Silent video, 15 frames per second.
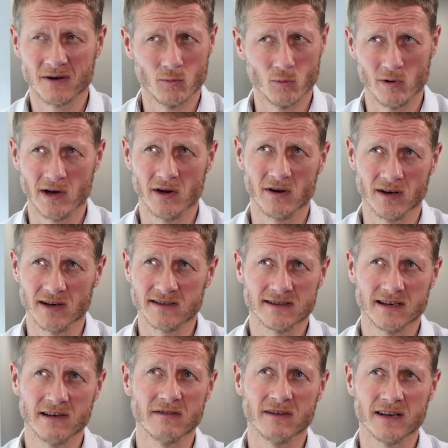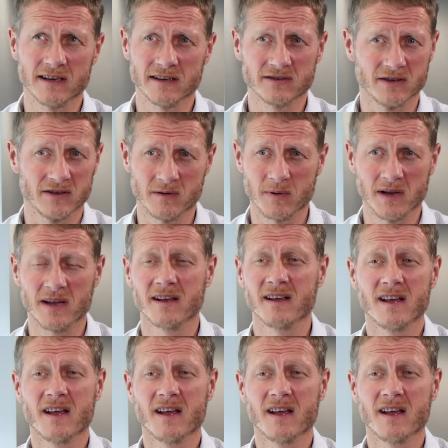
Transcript: we only see that it's going to be